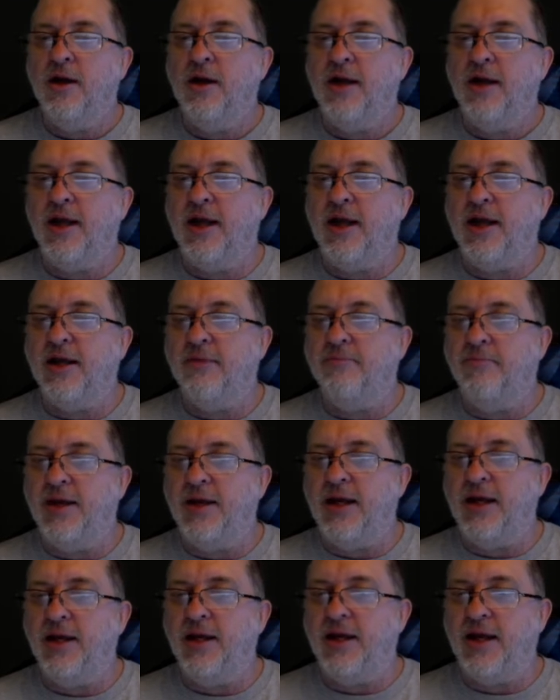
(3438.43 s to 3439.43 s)
It could
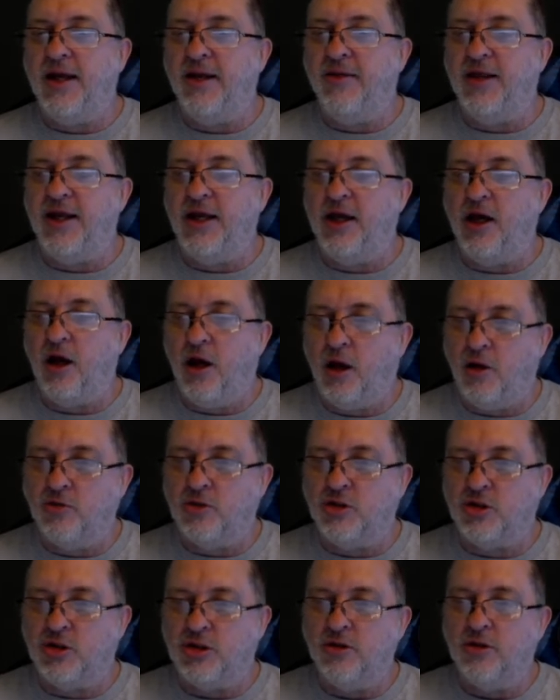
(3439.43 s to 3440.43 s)
be in the
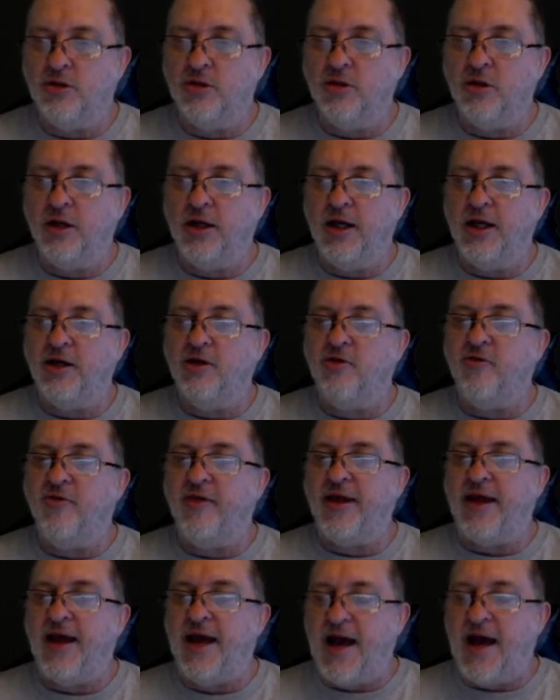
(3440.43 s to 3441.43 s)
ocean, under
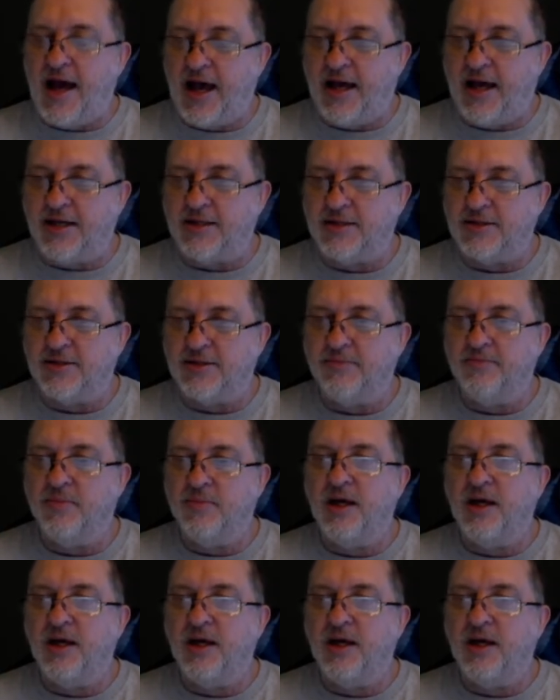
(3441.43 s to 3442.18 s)
the ice.